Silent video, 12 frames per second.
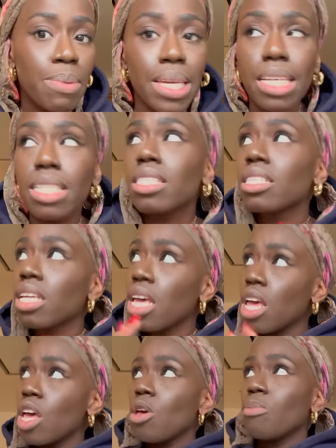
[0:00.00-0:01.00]
beat
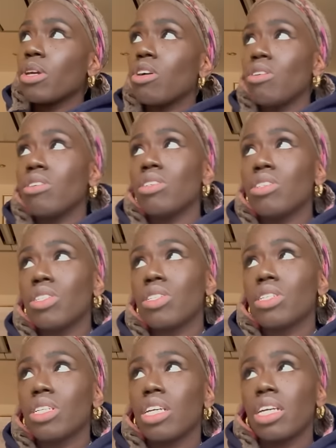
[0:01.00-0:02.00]

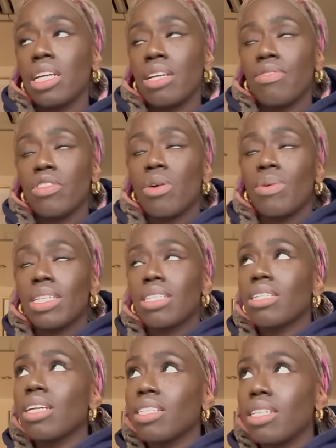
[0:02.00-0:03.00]
because even though it's
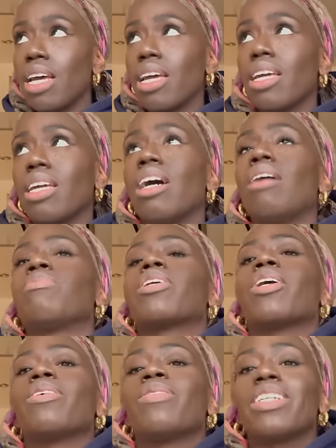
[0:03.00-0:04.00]
Sunday, I'm
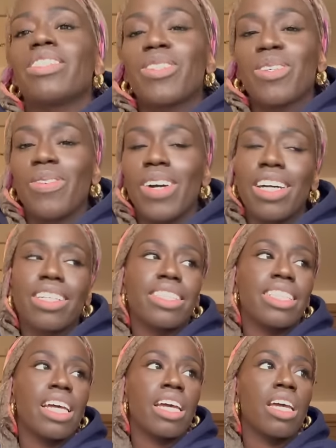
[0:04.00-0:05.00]
going to work
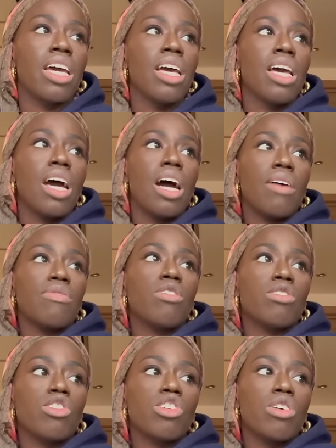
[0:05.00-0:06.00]
today. I've
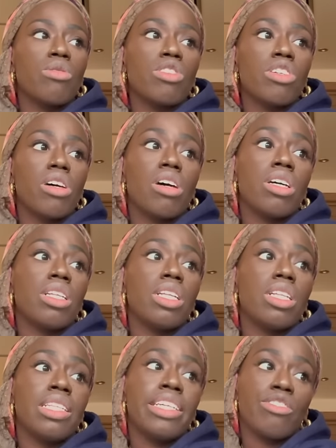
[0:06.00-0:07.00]
got to go to a
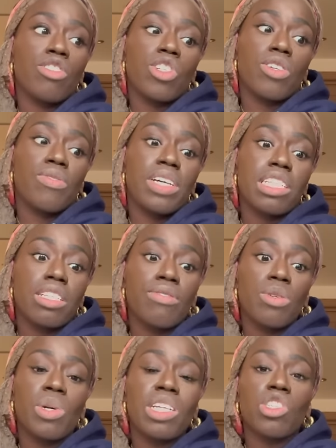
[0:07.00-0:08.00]
literature
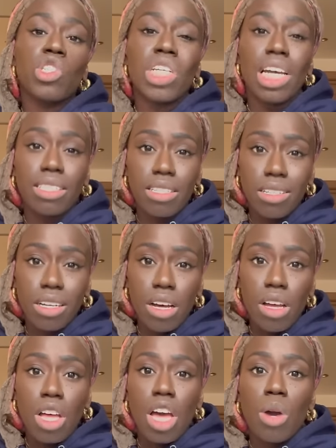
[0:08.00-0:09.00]
festival in
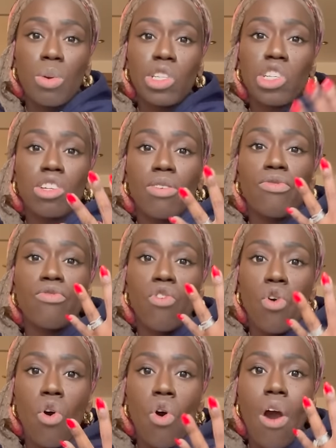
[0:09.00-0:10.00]
Chester, which is a
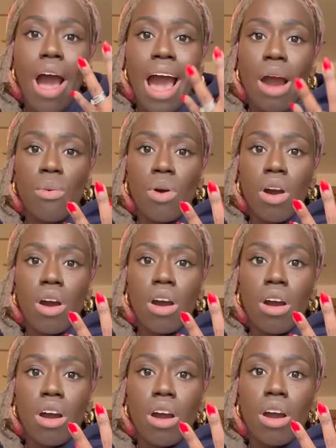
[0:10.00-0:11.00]

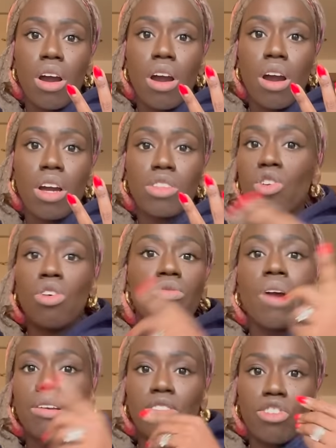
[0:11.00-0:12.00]
4-hour, not
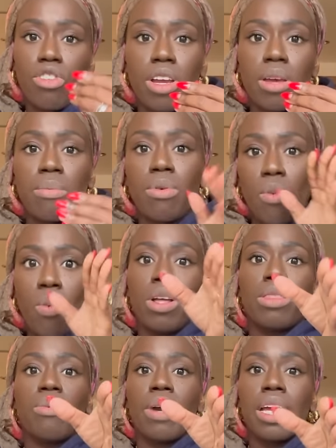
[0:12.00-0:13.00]
round trip,
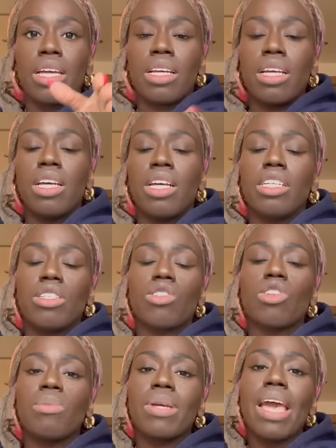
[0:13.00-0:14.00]
one way. So it's
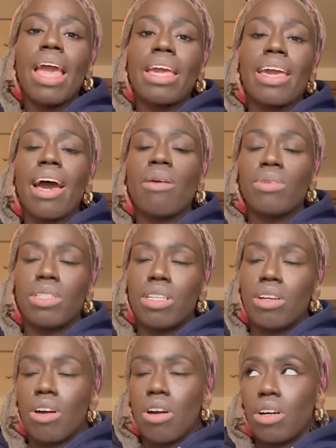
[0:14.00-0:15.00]
going to be 8 hours in
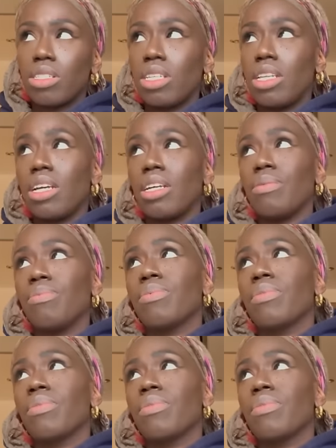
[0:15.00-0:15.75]
a car today.